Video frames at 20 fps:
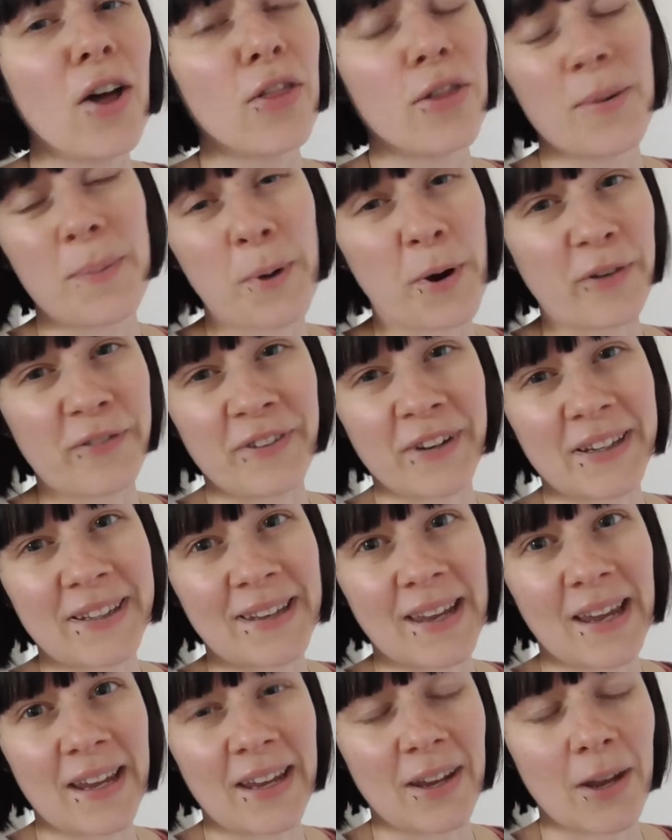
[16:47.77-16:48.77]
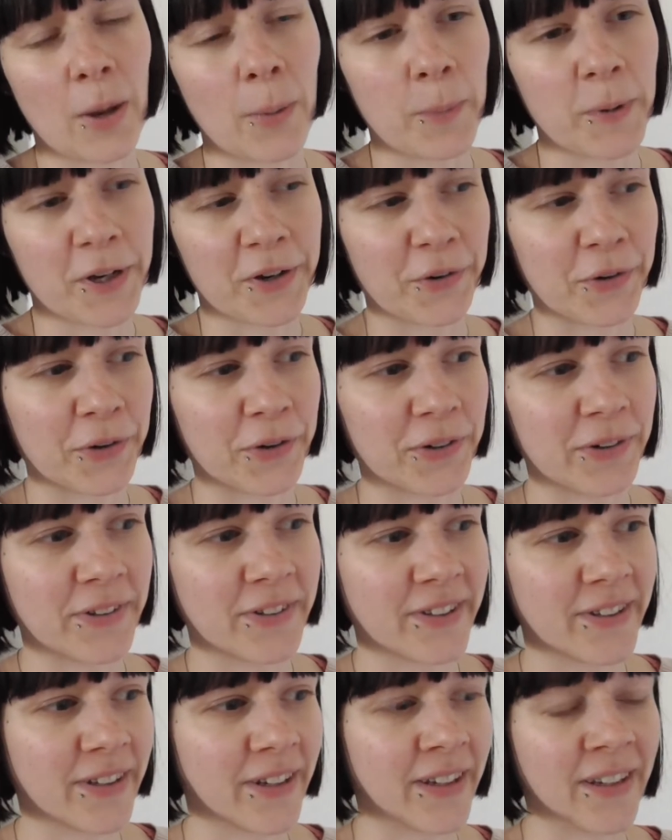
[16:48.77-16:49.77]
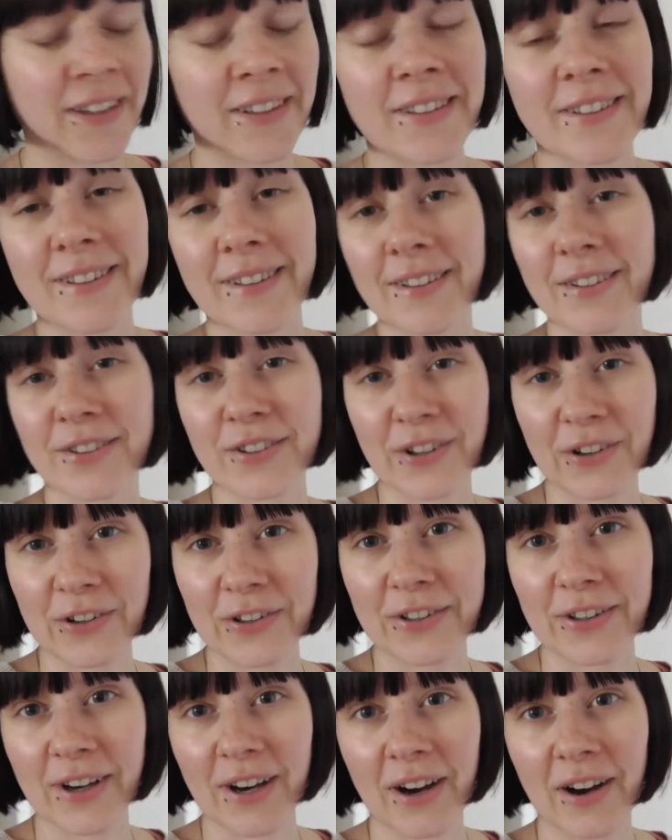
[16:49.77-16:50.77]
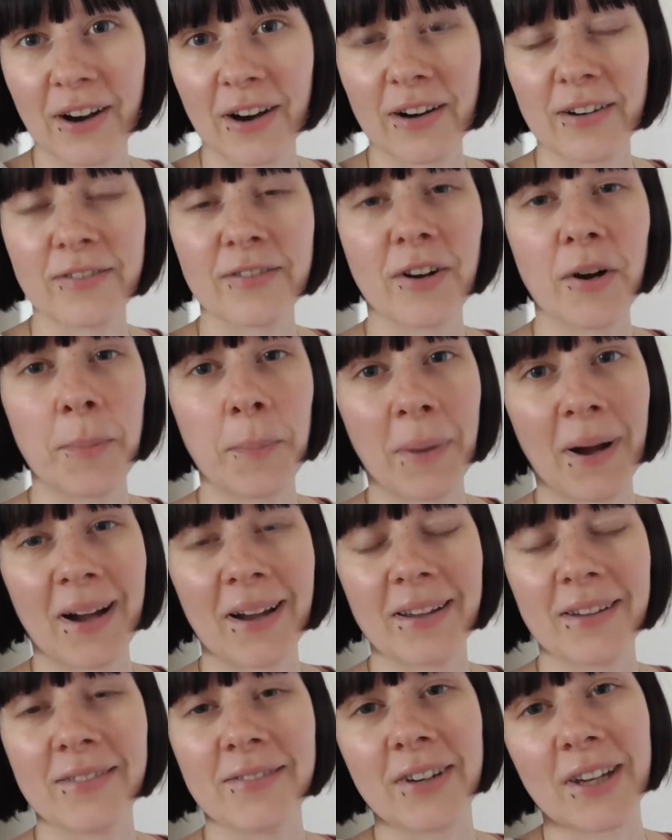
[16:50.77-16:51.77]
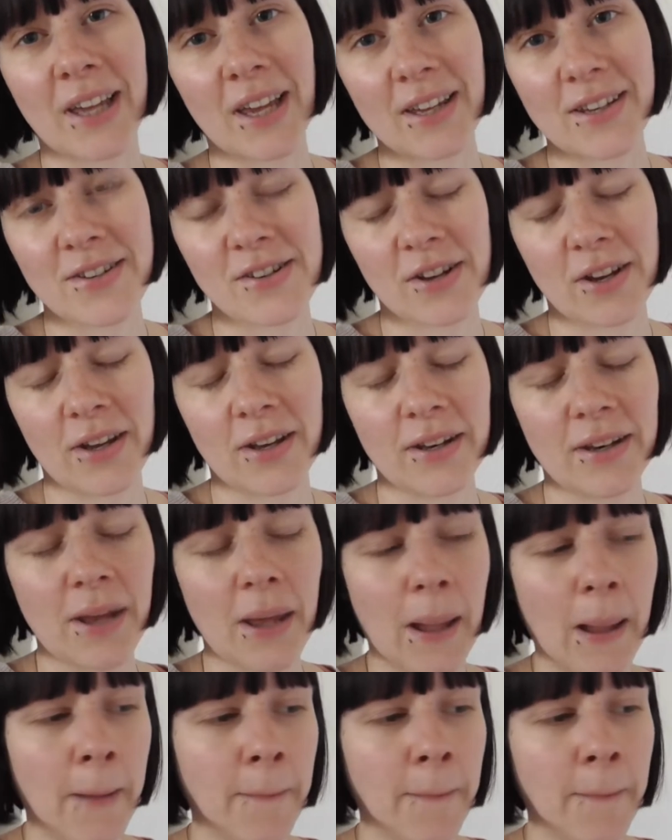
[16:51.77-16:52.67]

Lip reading: the perfect day because it is the start of my vacation.